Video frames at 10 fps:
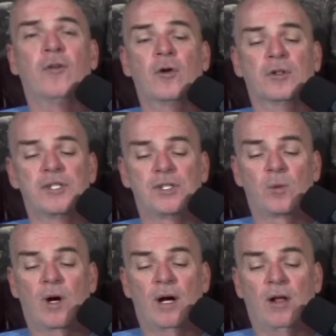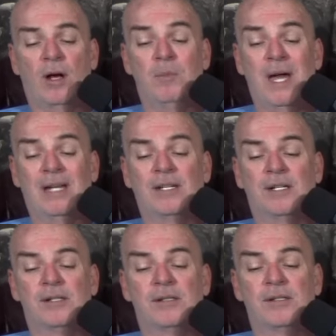vocals as well,
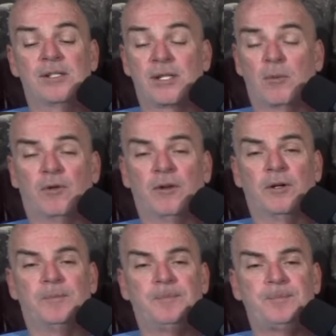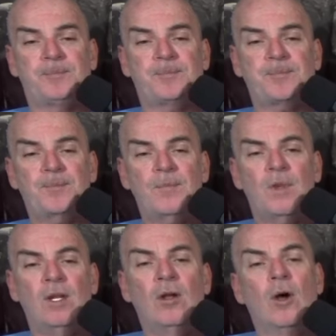Amanda Somerville.
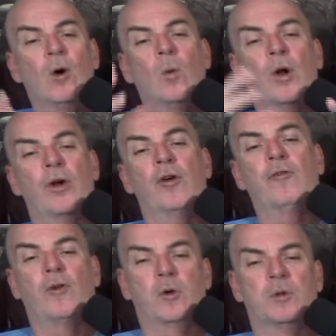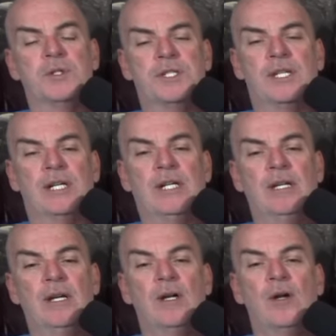What her vocals did,